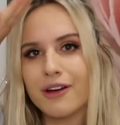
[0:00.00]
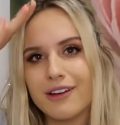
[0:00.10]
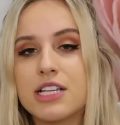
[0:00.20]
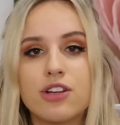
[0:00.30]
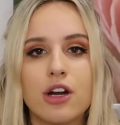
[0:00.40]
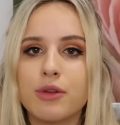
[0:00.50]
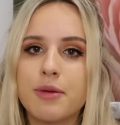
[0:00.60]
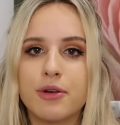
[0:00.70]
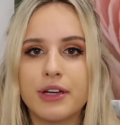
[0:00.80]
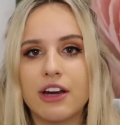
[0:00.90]
But it's not only
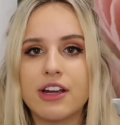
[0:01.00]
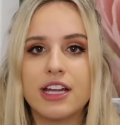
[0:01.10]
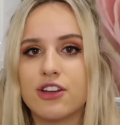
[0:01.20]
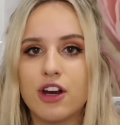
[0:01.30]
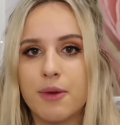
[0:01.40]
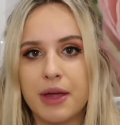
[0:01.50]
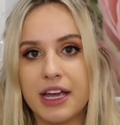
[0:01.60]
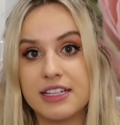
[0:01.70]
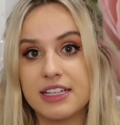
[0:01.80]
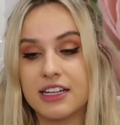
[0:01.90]
Bulgaria and Europe
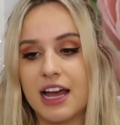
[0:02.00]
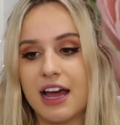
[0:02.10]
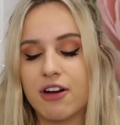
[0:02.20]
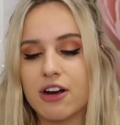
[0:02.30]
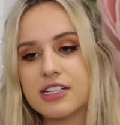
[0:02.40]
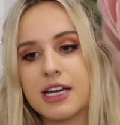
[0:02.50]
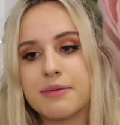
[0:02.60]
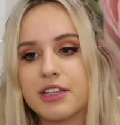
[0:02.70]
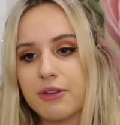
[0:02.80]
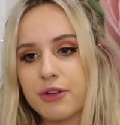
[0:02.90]
that is going to have a hard time
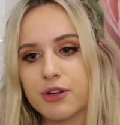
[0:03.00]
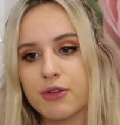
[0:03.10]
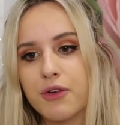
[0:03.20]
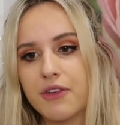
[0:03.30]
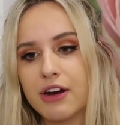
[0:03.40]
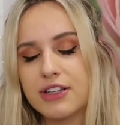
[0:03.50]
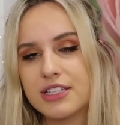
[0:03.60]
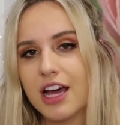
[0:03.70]
dealing with coronavirus.